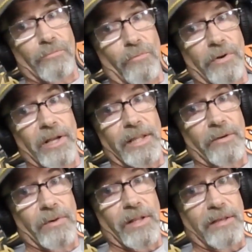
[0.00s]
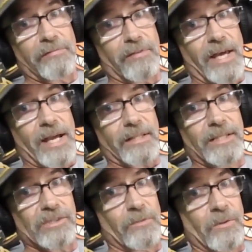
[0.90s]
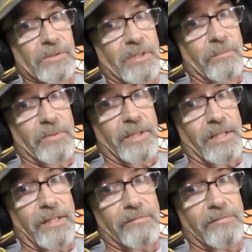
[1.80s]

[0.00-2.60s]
really, really flat. It's almost completely